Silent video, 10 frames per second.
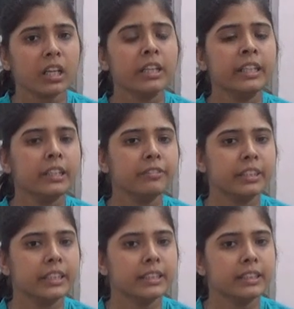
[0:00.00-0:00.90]
Here
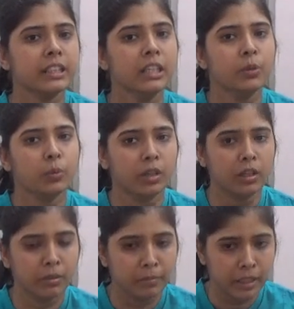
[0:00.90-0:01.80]
various
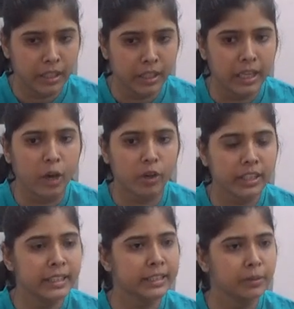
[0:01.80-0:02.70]

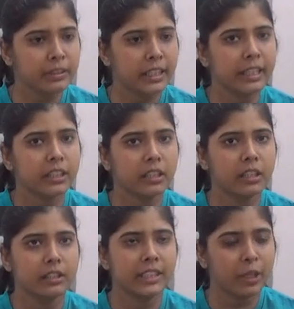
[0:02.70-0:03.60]
organisms like
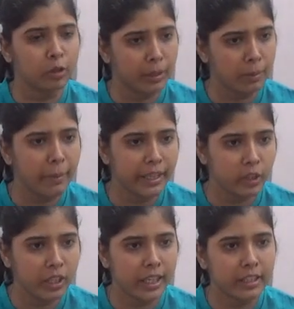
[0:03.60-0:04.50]
Zygogramma
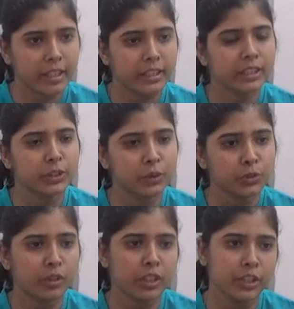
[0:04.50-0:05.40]
bicolorata is
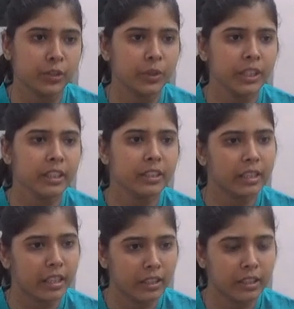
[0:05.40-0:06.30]
used for controlling.
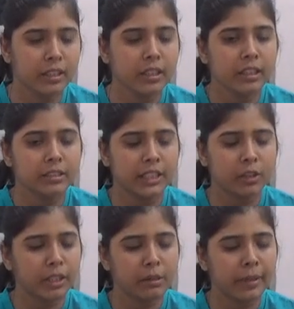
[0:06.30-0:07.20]

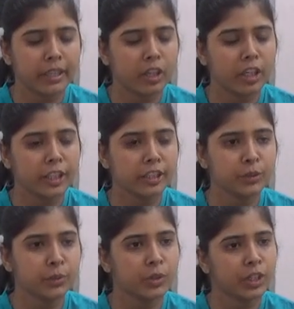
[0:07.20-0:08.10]
Zygogramma bicolorata is
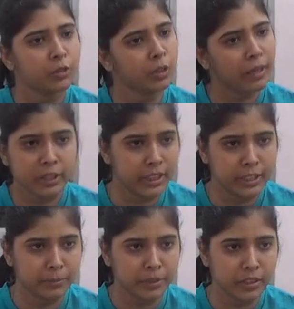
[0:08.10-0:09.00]
used to control
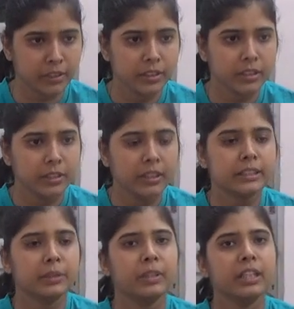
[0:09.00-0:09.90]
parthenium, sir.
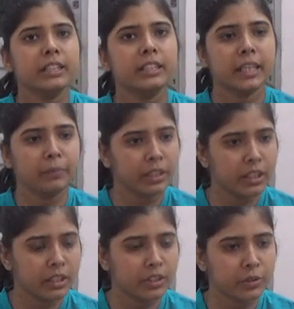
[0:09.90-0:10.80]
Similarly, in
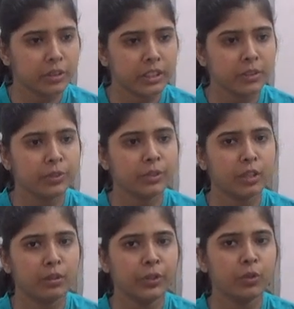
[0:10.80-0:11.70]
chemical control, sir, we
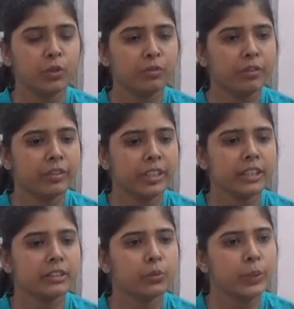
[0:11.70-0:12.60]
go for
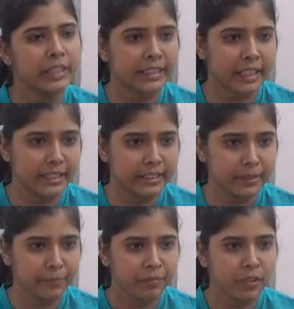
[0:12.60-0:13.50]
various
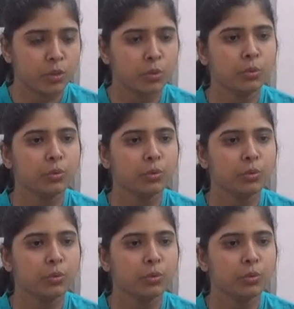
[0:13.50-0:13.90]
weedicides to